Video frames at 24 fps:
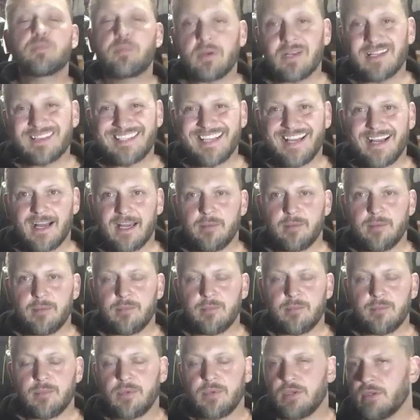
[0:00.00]
a time,
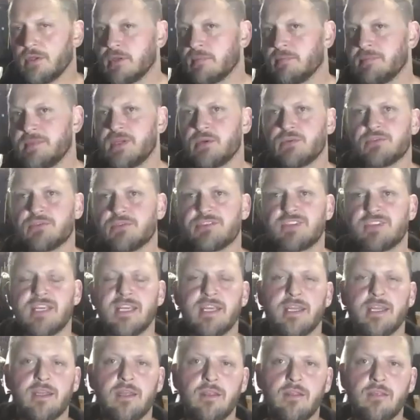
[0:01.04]

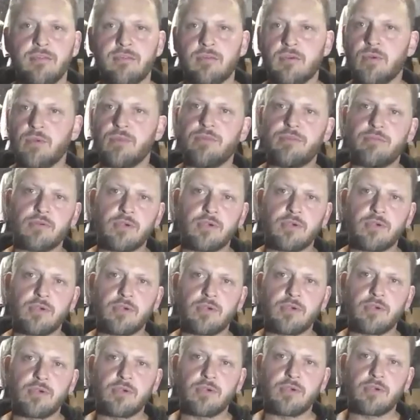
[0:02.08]
music through and
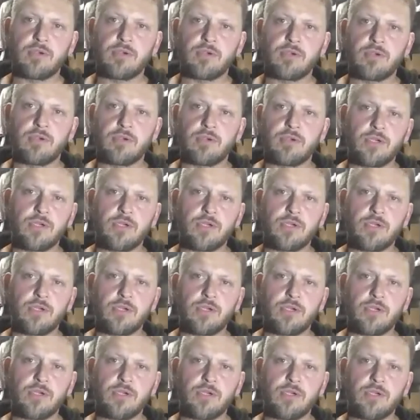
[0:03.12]
through,
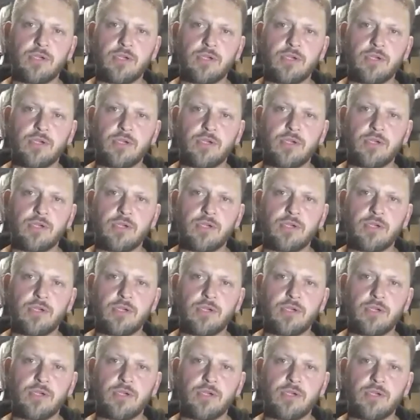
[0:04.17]
that was
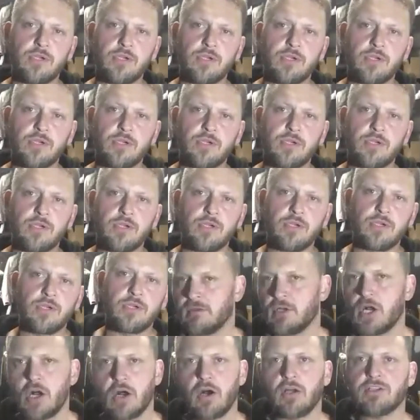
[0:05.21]
my heart and
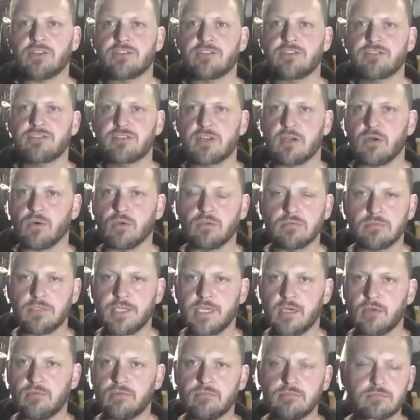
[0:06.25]
soul,
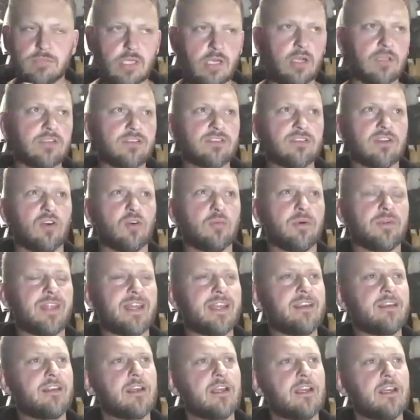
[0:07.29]
heart and soul. But then
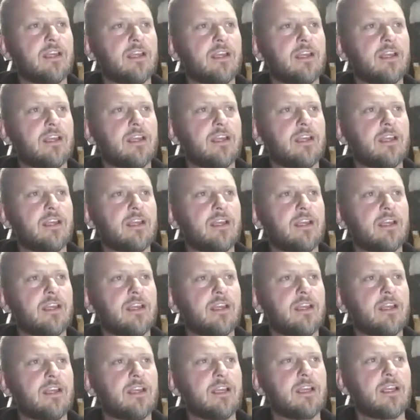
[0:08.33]
plugging at it for
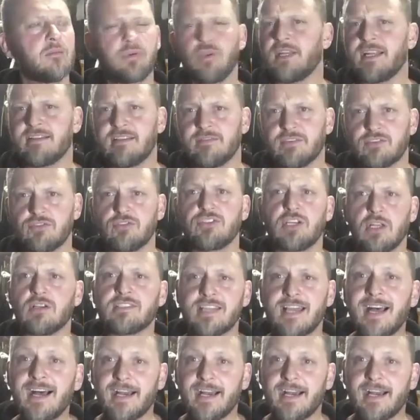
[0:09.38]
such a long time,